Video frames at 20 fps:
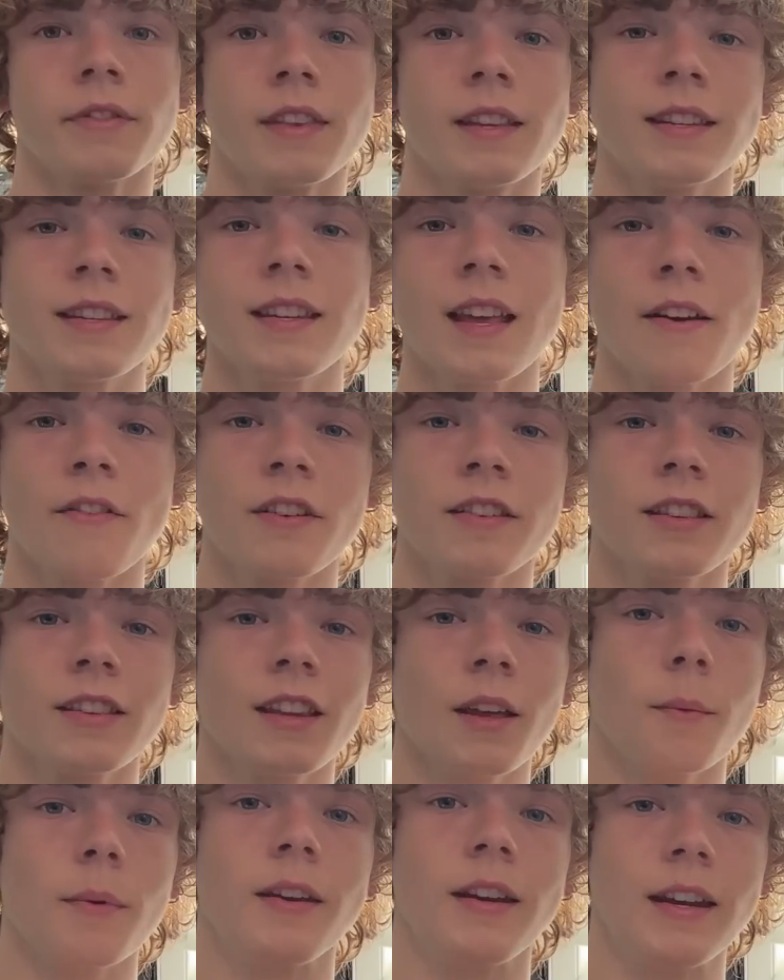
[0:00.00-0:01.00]
This is everything
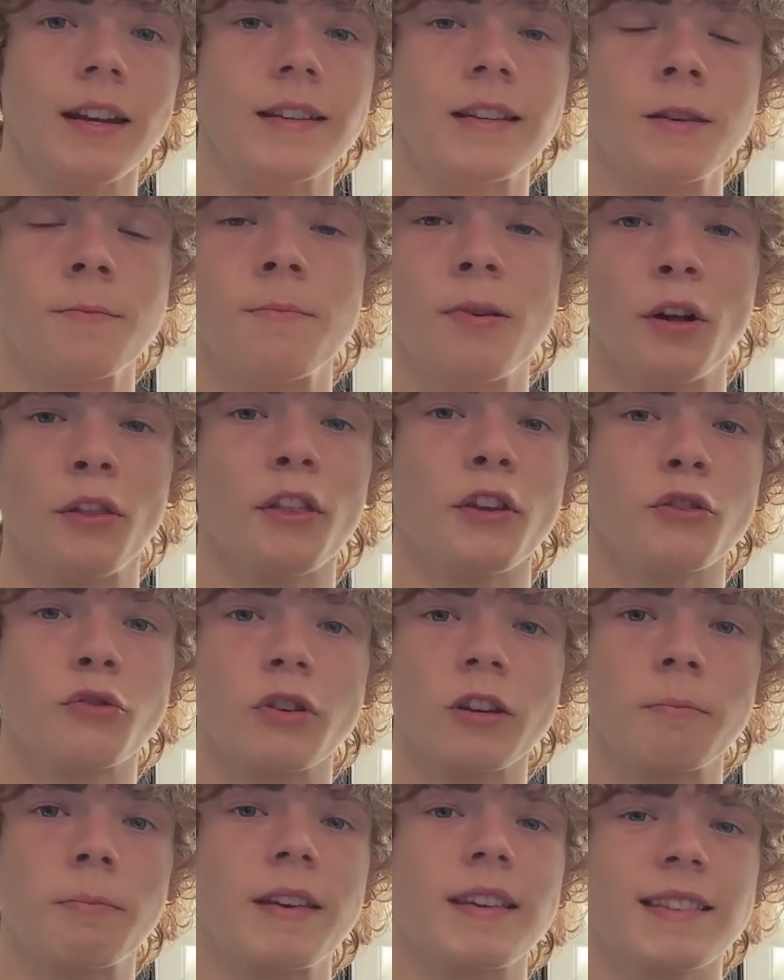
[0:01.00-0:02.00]
that we need to build the
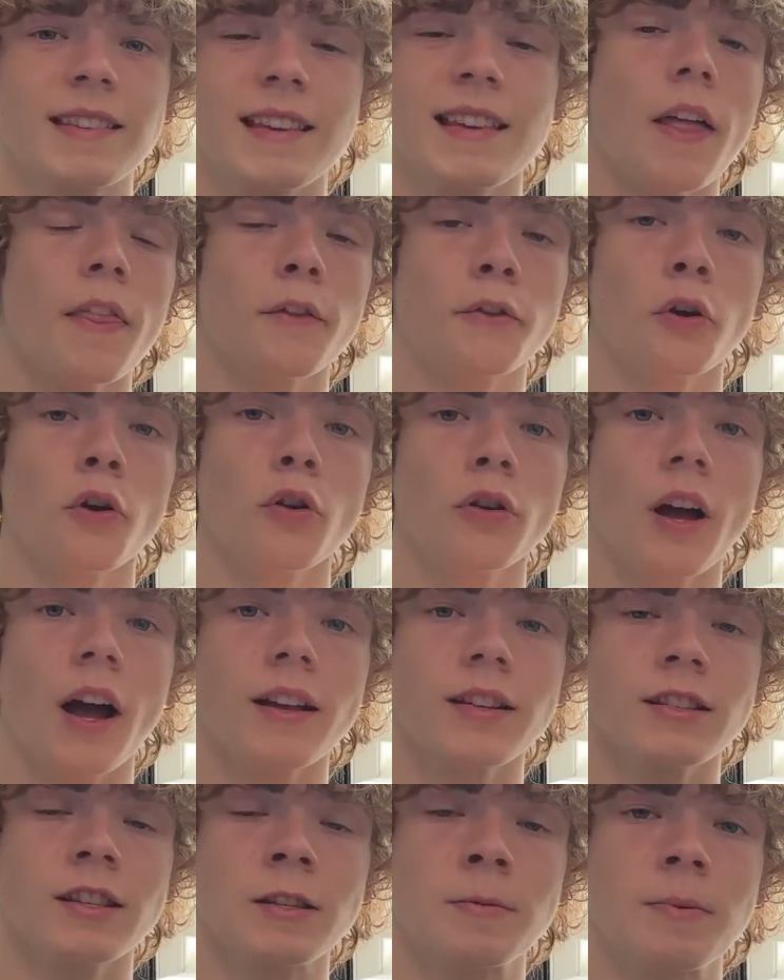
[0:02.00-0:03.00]
dream PC, and the total
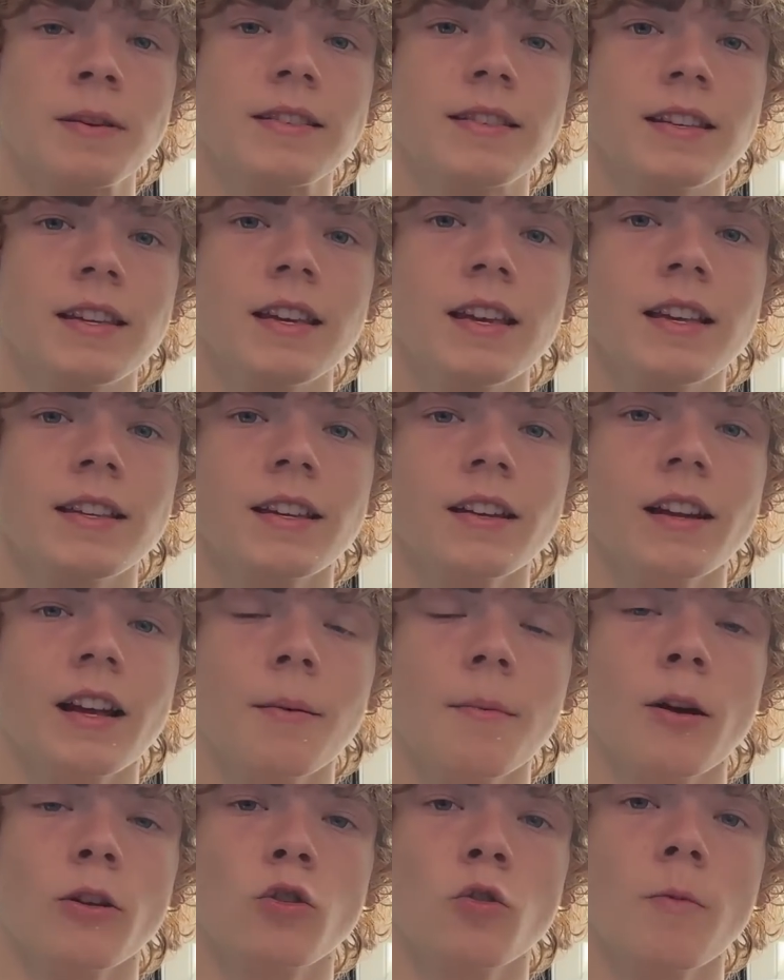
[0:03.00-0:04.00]
cost of this PC is going to
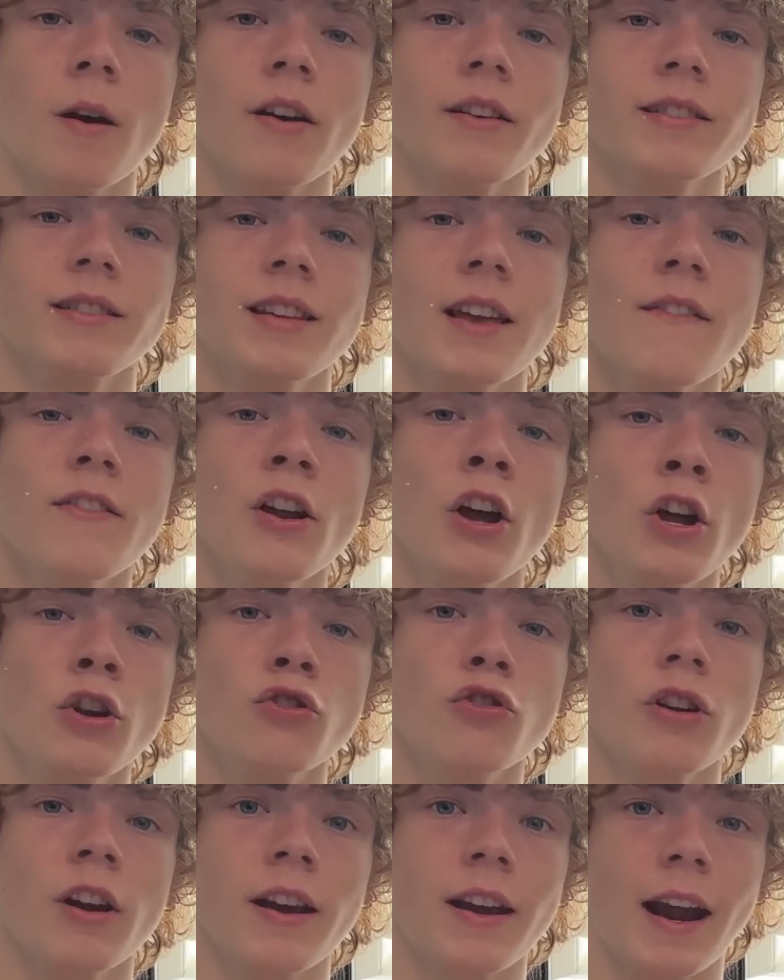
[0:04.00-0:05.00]
come out to about
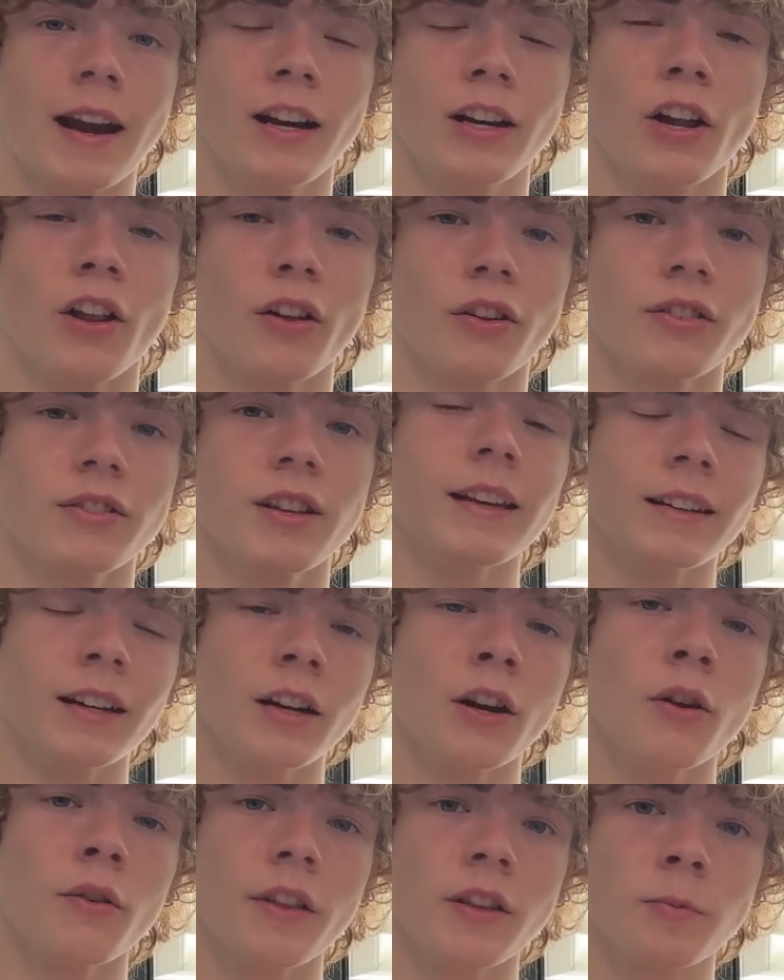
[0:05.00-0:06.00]
$790. And I
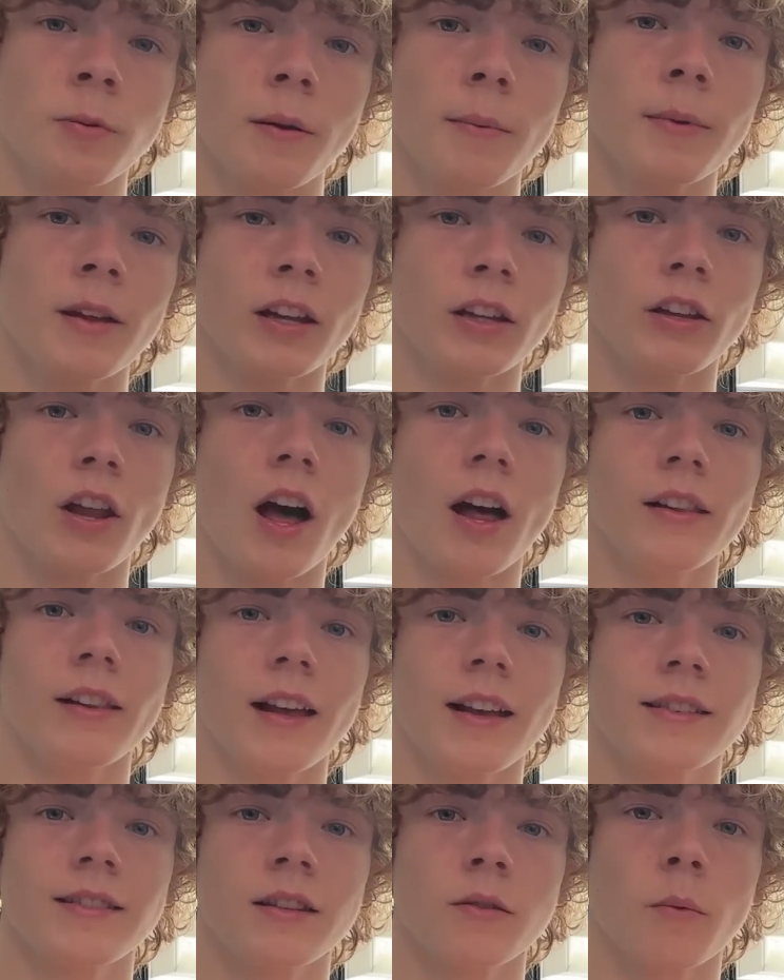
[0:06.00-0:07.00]
know that's probably a lot
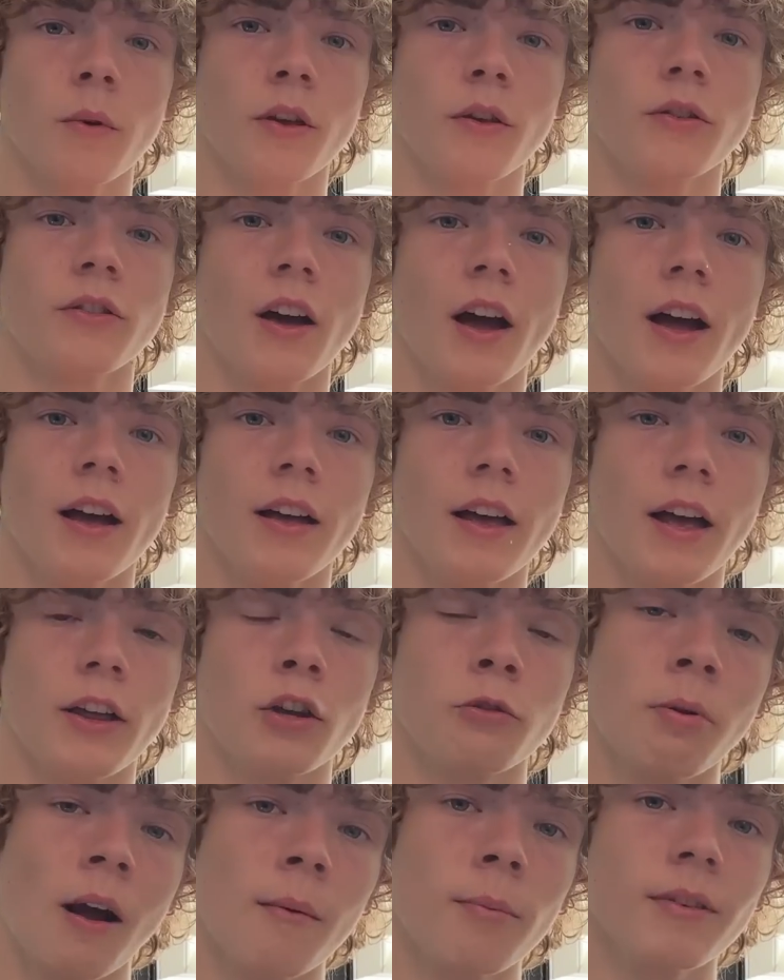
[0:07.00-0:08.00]
less than what you thought, and
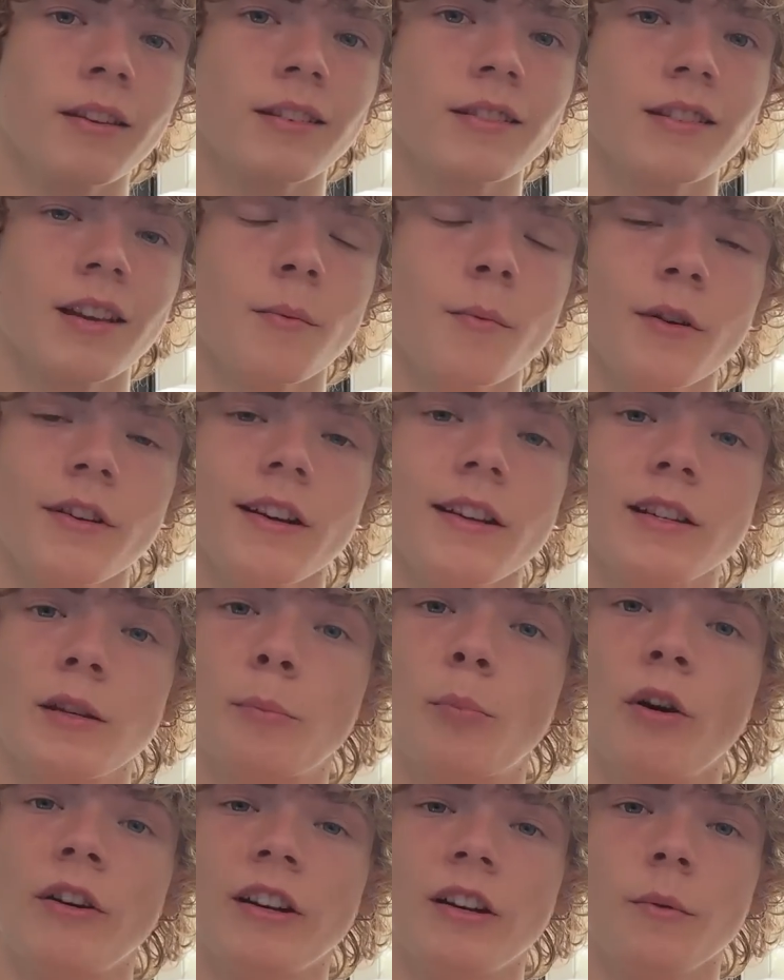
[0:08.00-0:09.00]
you're probably somewhat
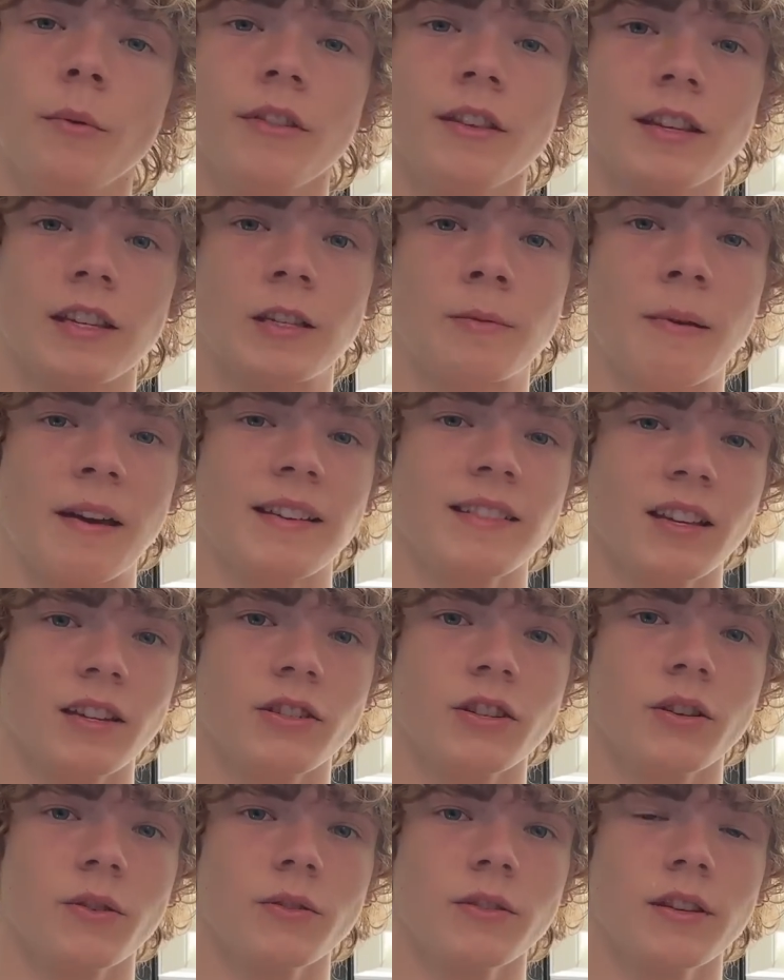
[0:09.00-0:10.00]
disappointed with the specs I
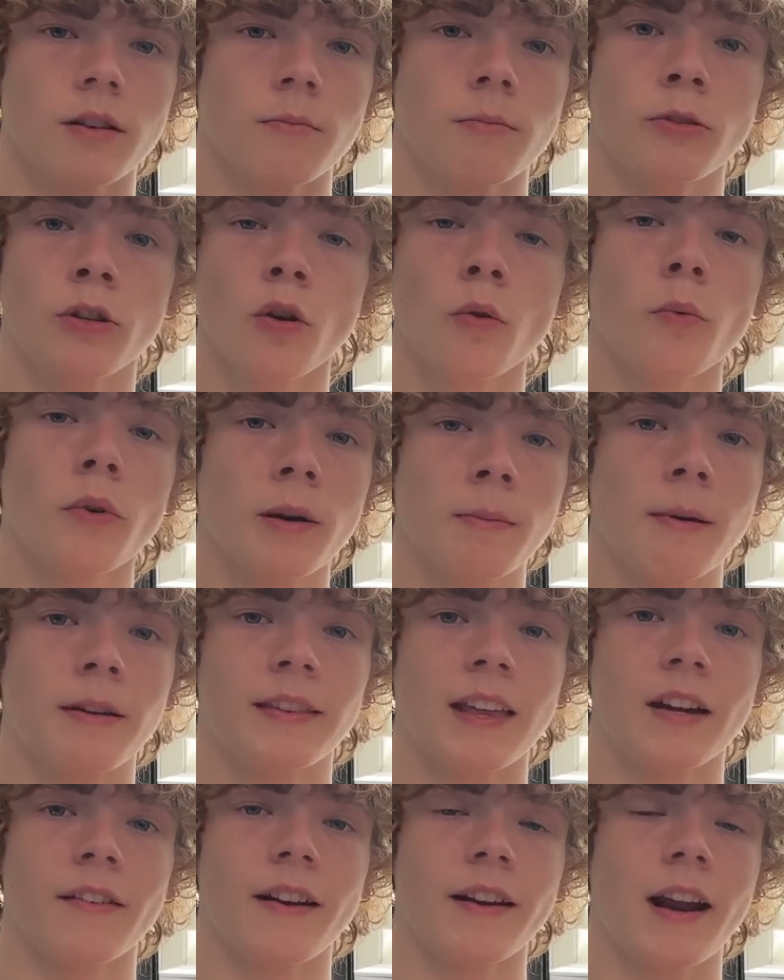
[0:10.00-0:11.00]
chose, but don't worry about
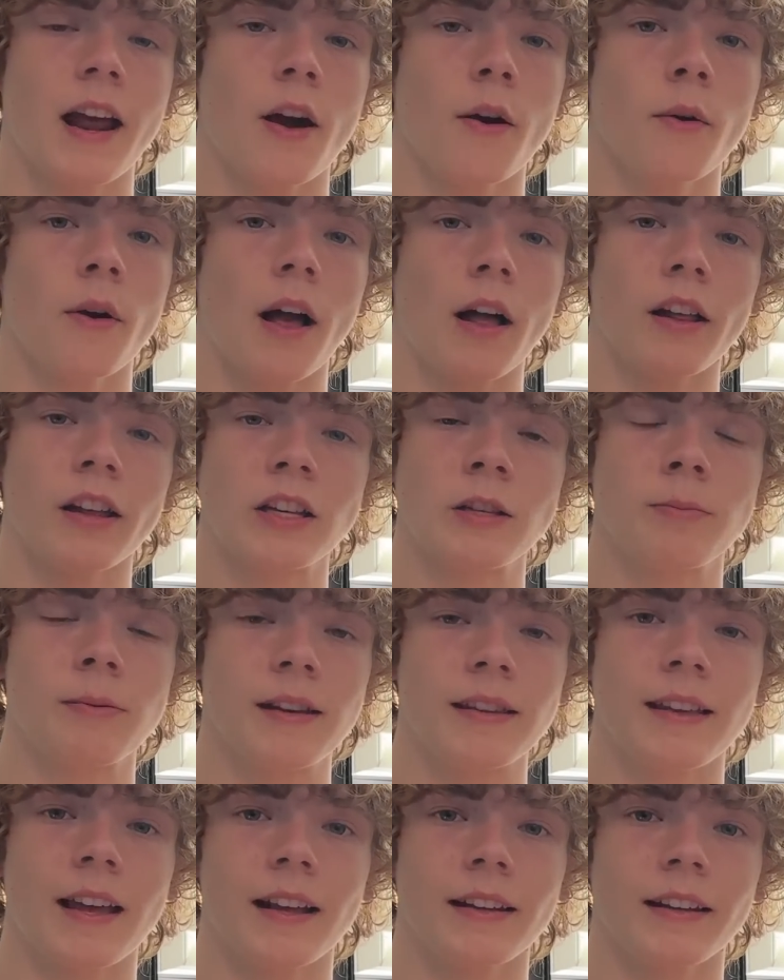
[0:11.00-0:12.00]
that right now. I'll
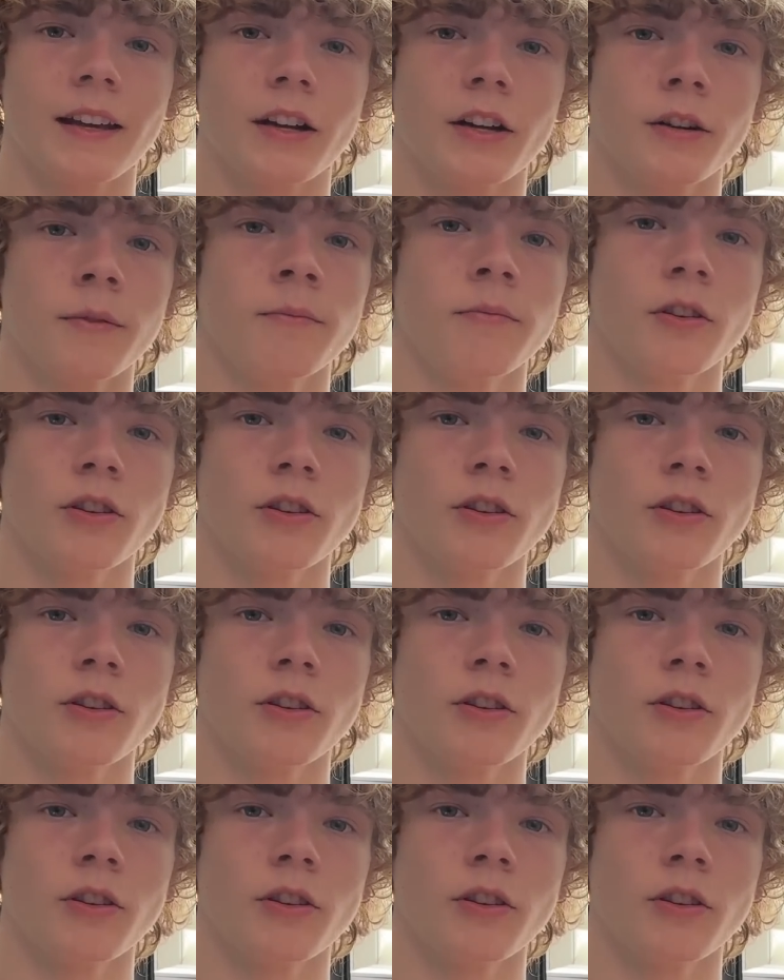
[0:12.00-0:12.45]
explain that later.